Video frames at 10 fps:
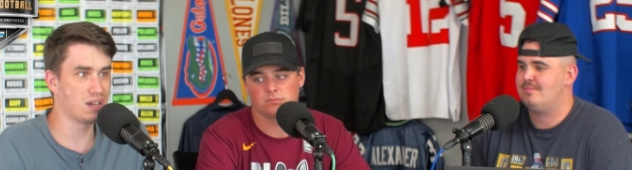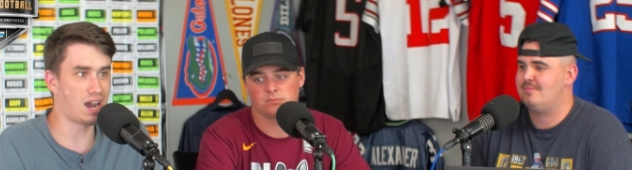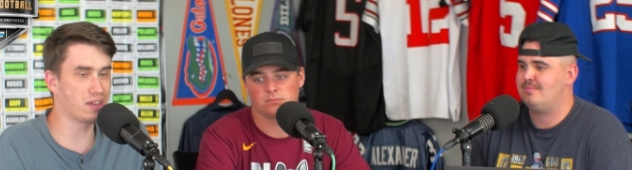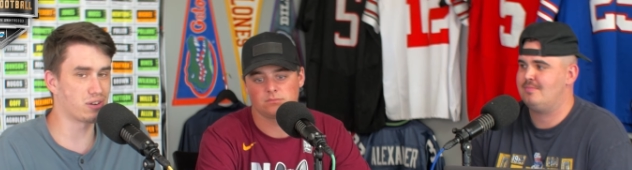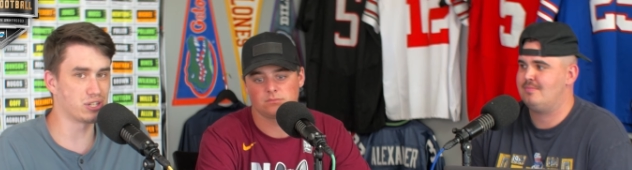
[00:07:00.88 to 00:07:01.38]

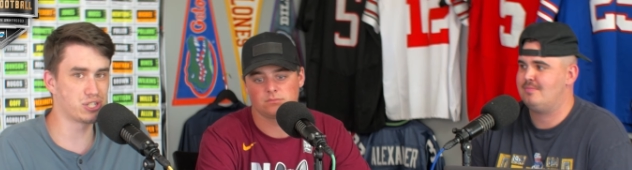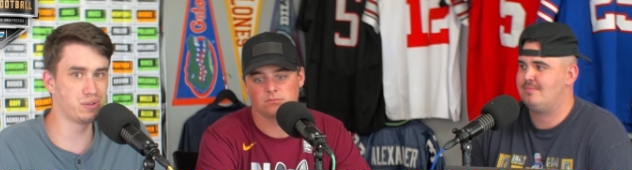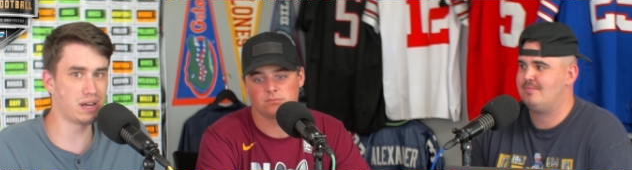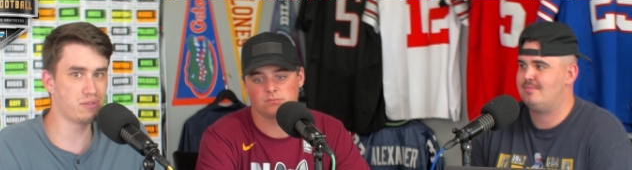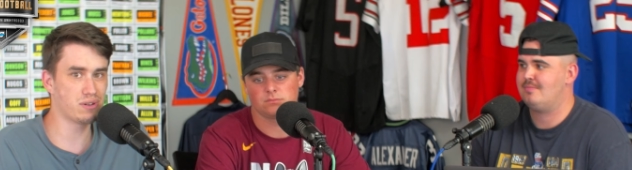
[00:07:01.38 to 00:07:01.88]
Speaker 1: either a
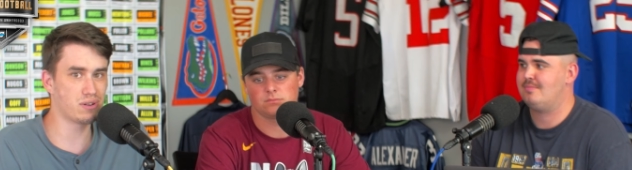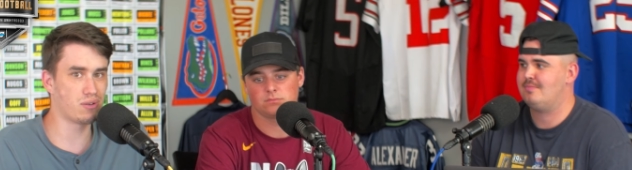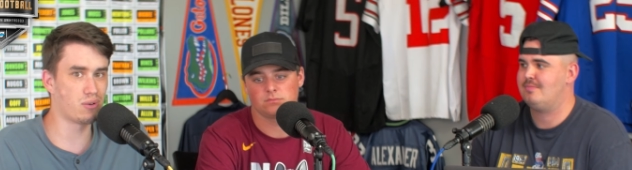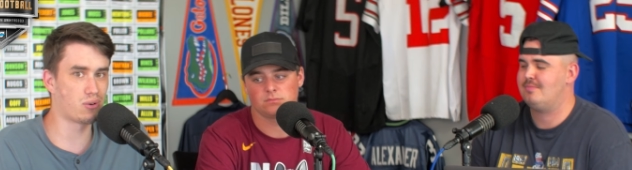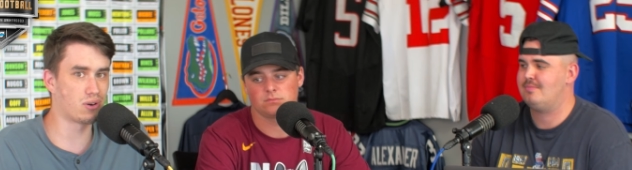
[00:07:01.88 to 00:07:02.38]
shootout
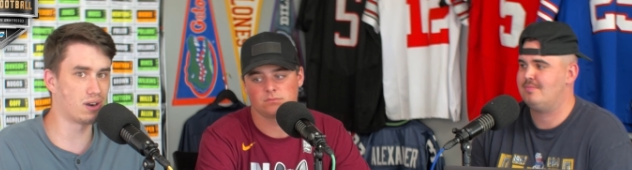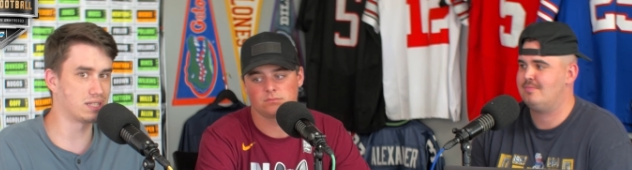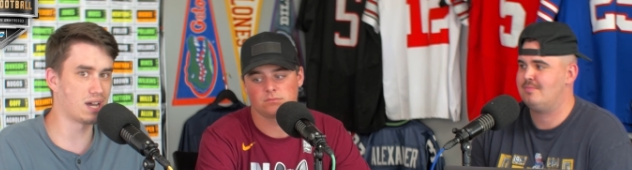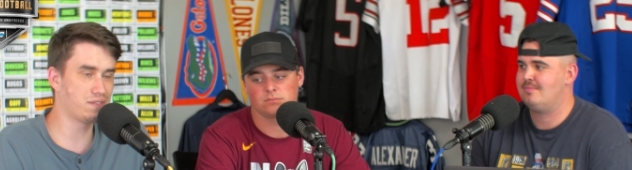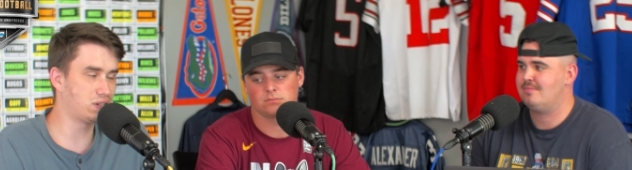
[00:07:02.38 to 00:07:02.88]
or a
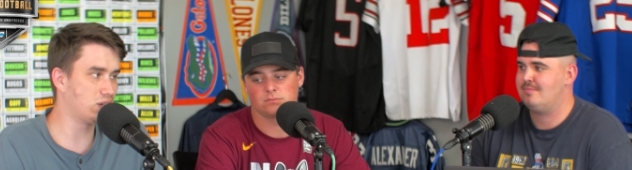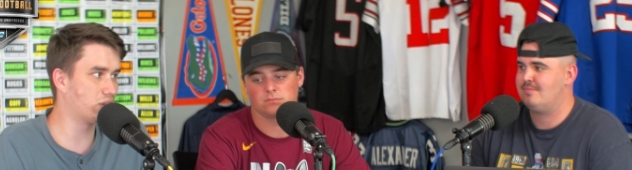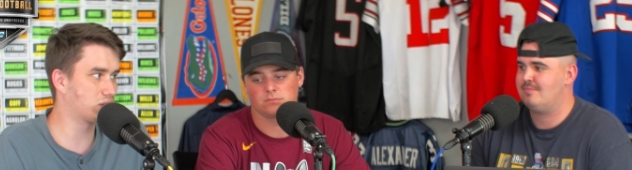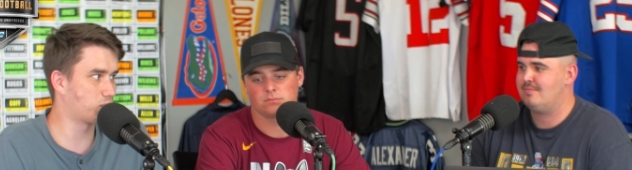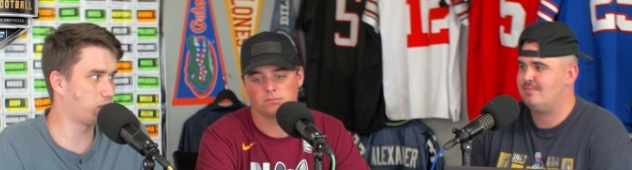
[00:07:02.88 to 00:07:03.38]
tough
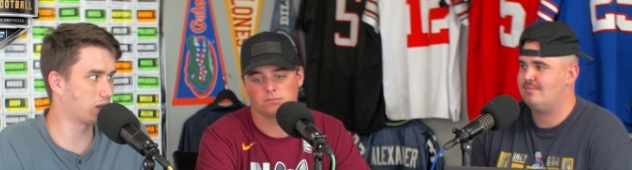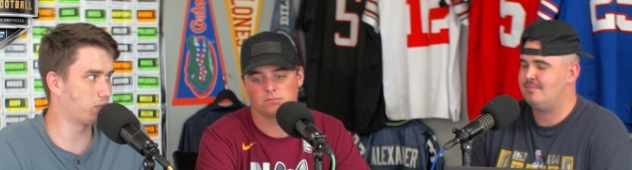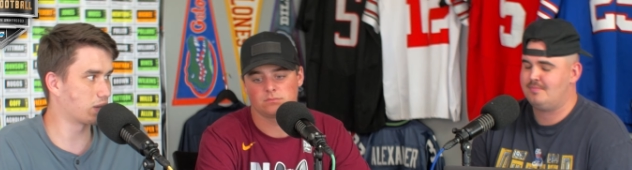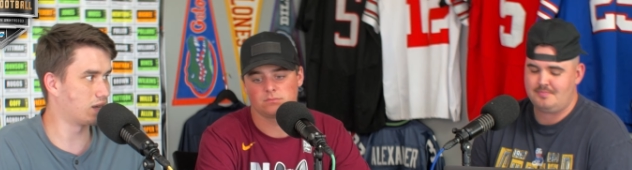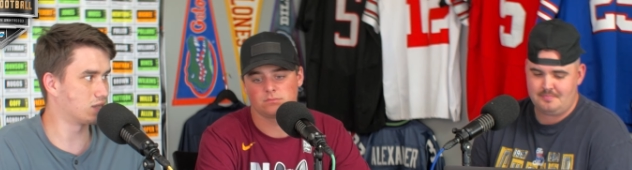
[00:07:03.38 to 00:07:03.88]
defense they're playing
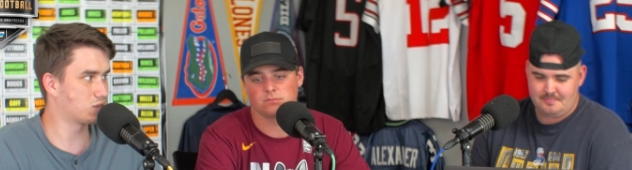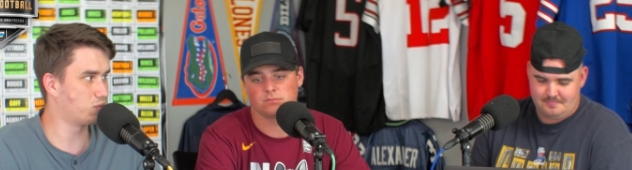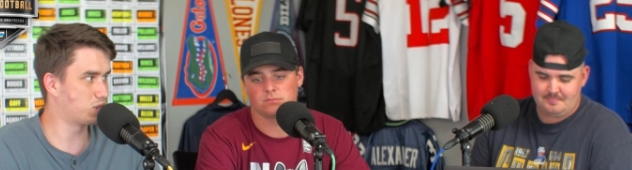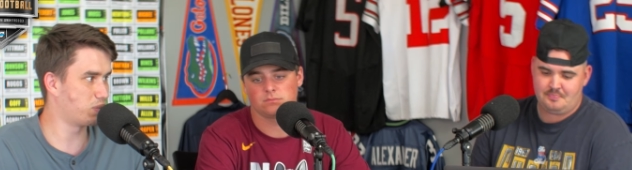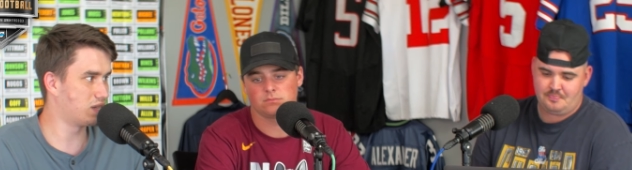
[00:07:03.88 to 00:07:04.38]
up against,
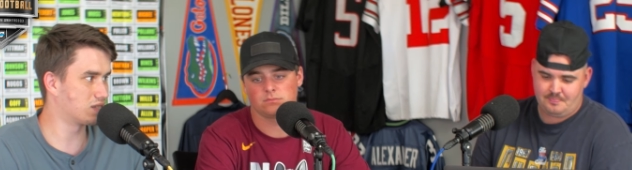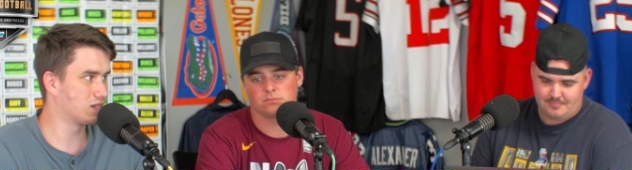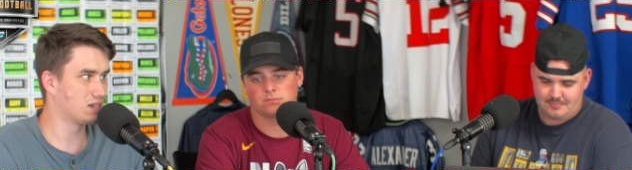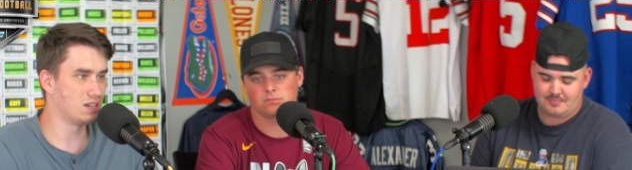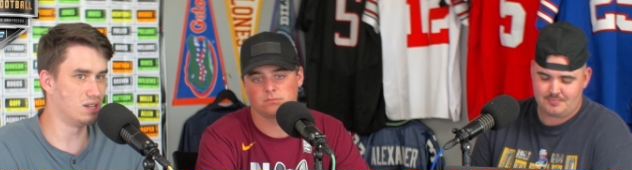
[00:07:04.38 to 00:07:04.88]
which means
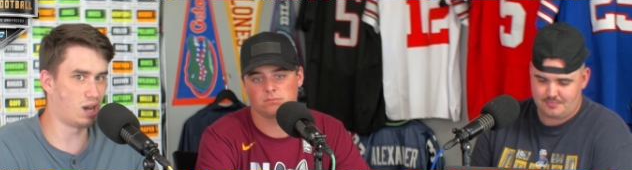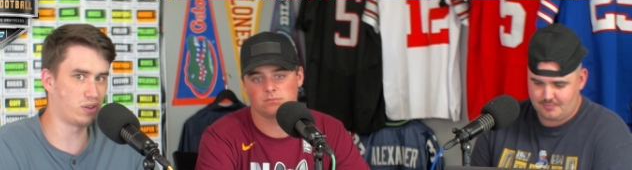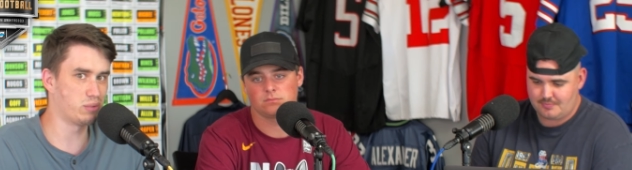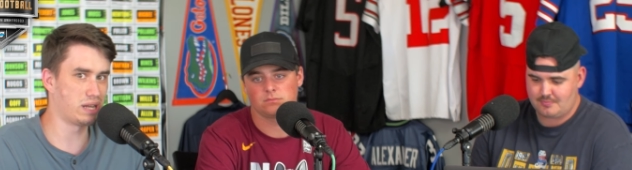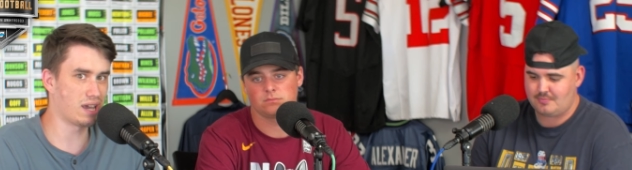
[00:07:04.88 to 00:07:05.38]
not
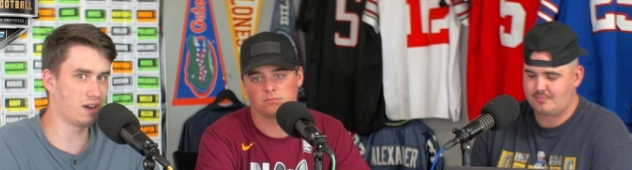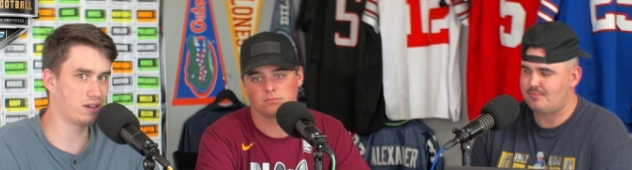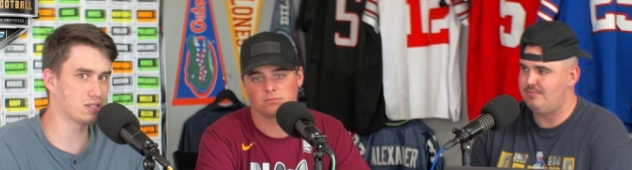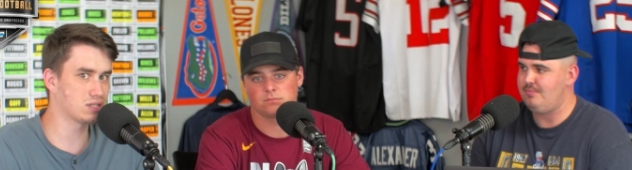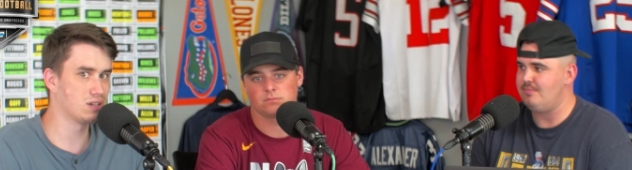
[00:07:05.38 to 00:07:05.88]
very many
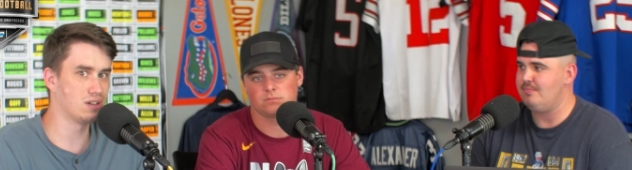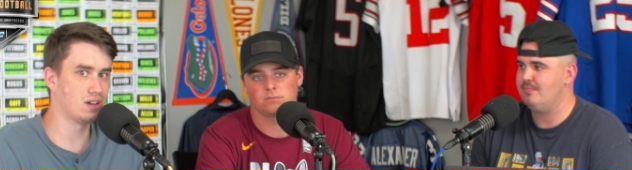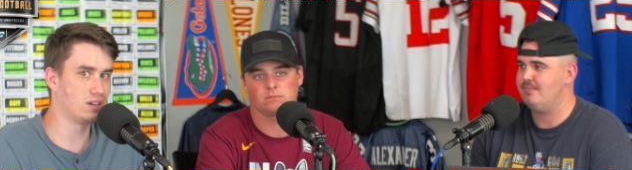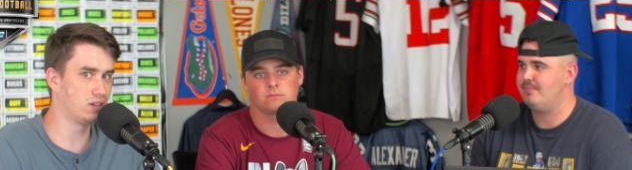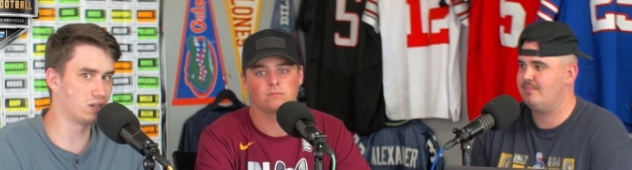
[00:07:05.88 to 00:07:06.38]
carries,
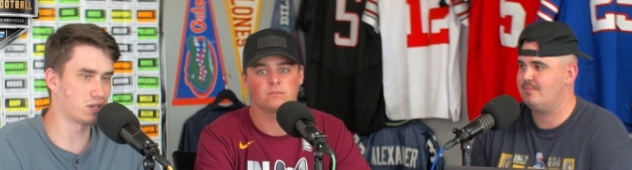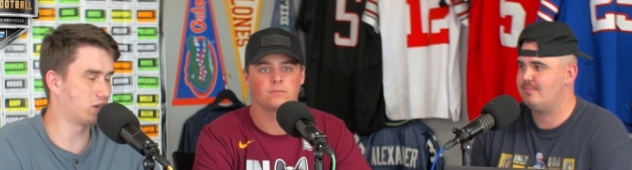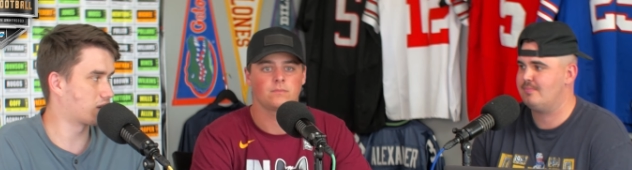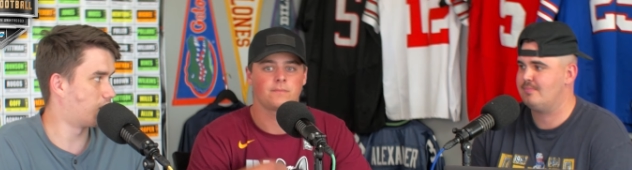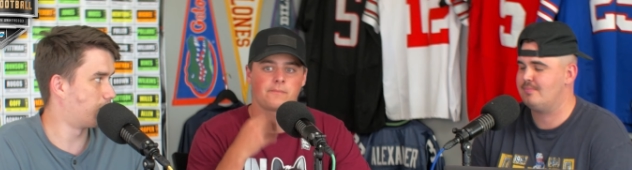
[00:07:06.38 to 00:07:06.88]
yards are
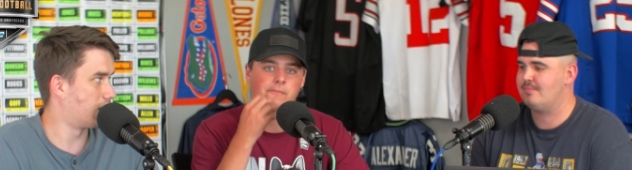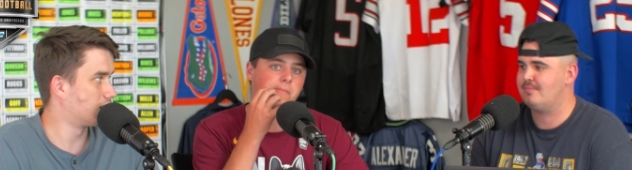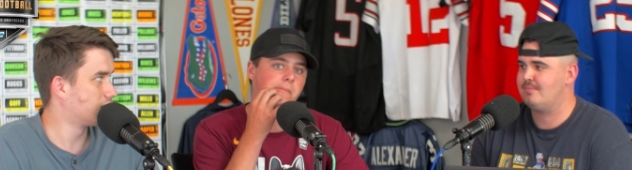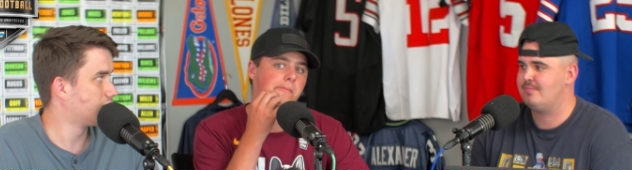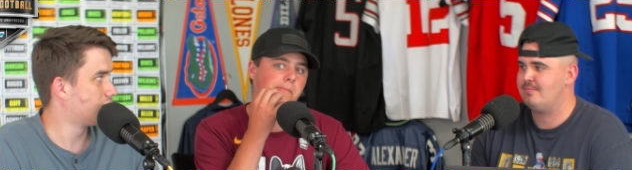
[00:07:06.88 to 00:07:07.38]
hard to come by.
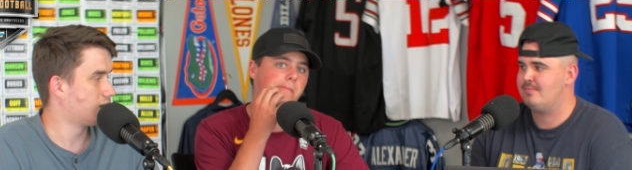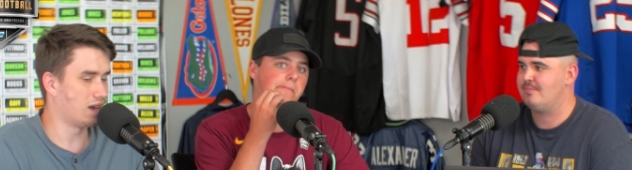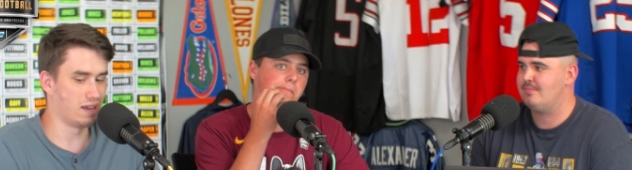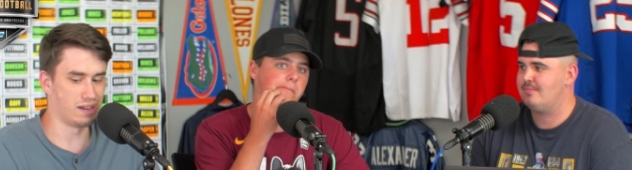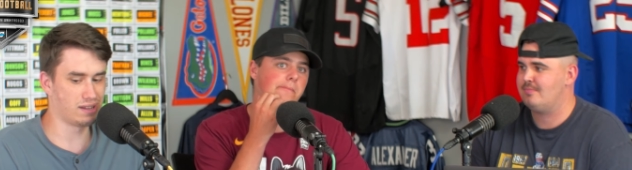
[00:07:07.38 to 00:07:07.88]

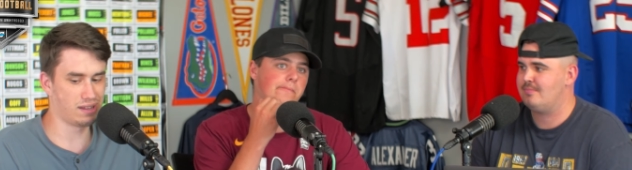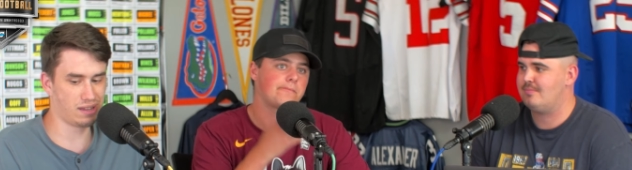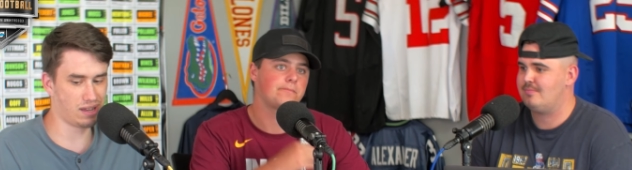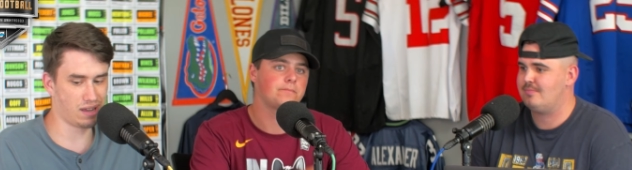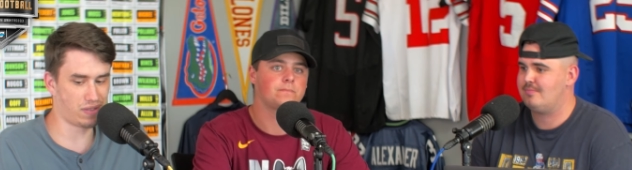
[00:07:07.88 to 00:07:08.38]
And
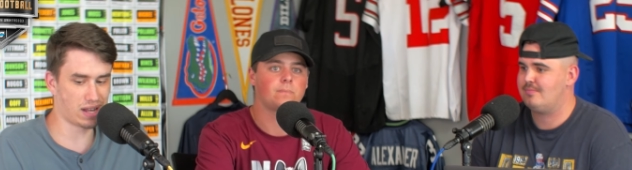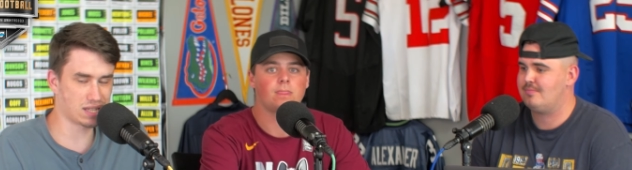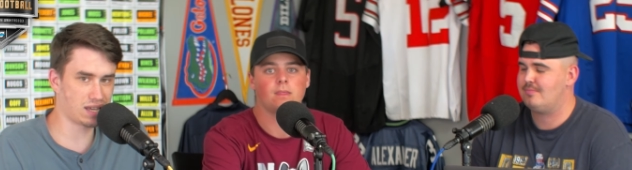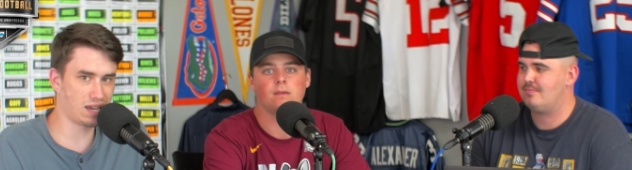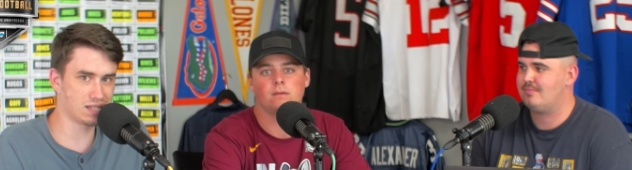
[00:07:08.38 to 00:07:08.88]
if that's
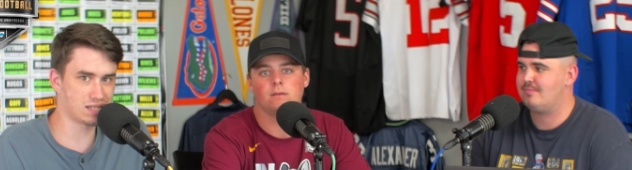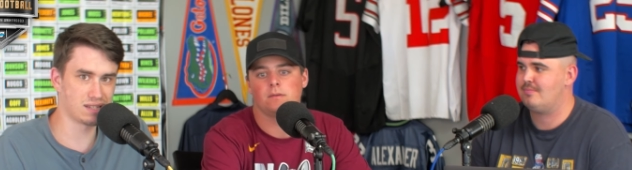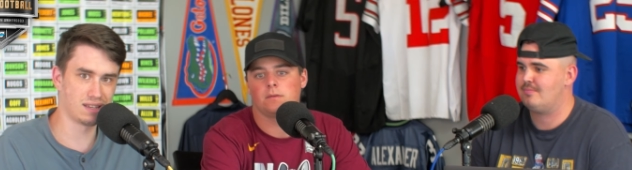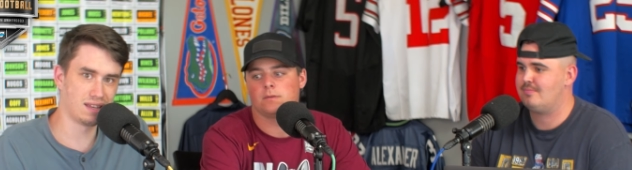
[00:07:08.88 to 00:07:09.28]
the case,